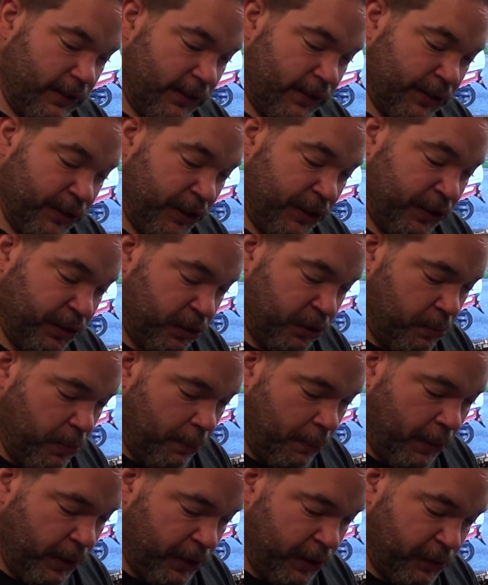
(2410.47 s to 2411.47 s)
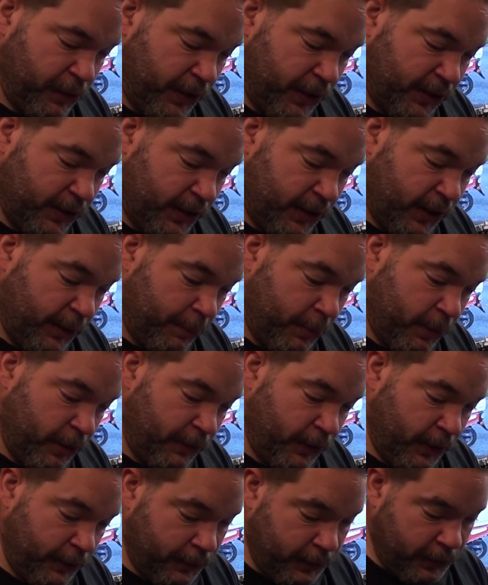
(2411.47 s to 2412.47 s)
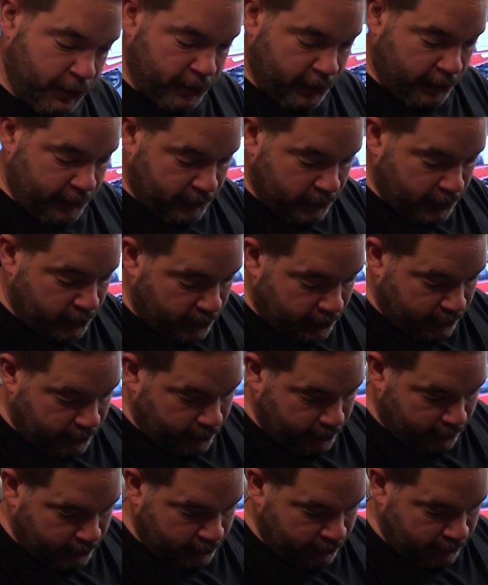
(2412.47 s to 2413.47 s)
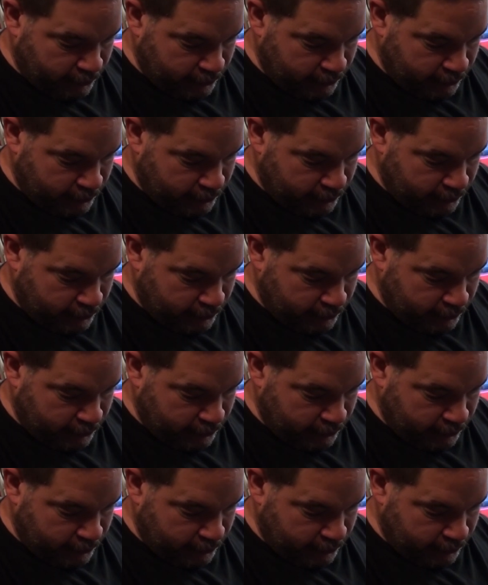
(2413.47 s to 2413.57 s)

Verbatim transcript: I see Superbike on that sticker perfectly fine, even down here.